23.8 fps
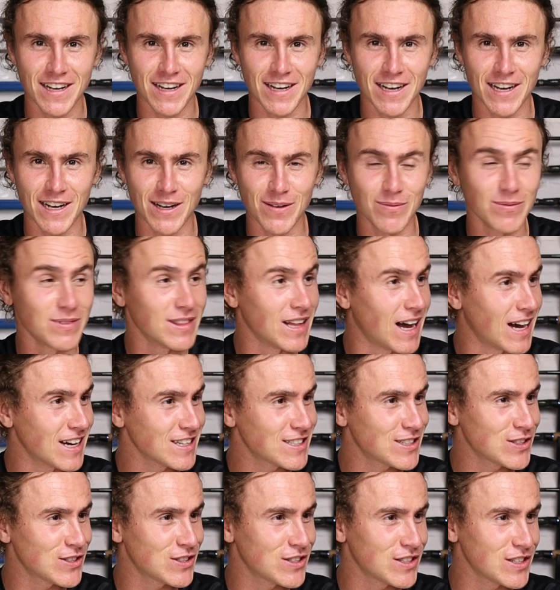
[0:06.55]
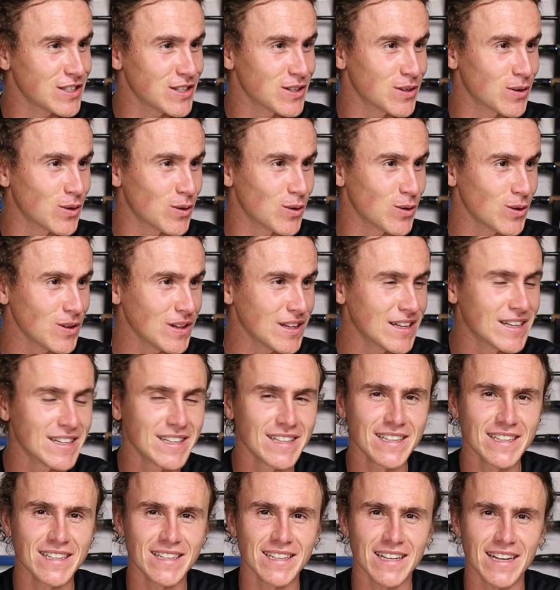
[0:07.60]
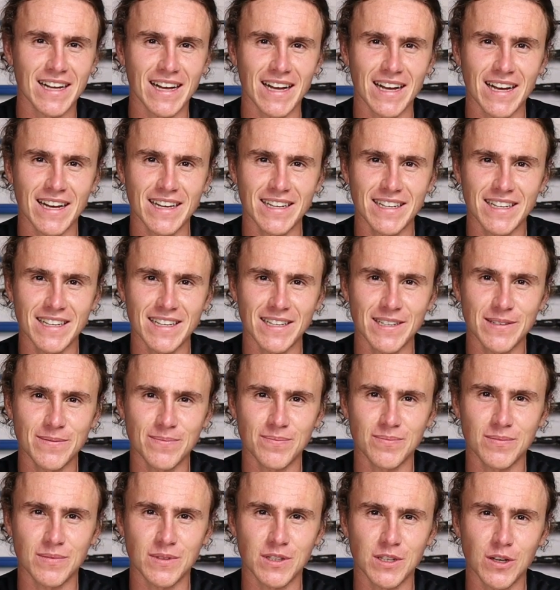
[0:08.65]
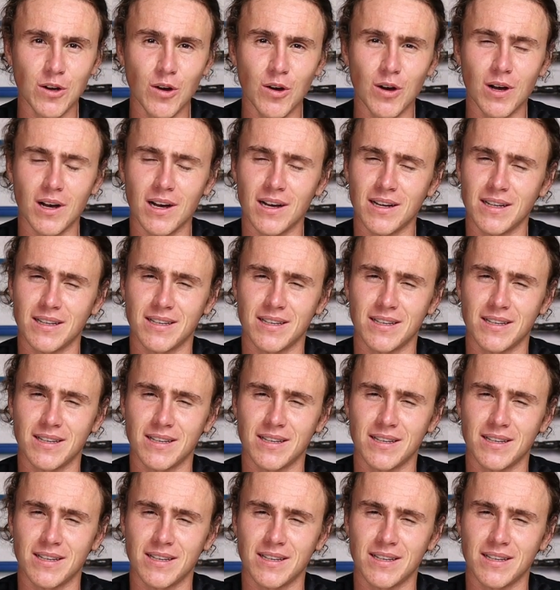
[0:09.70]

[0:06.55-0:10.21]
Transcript: Nice to see you all. And yeah,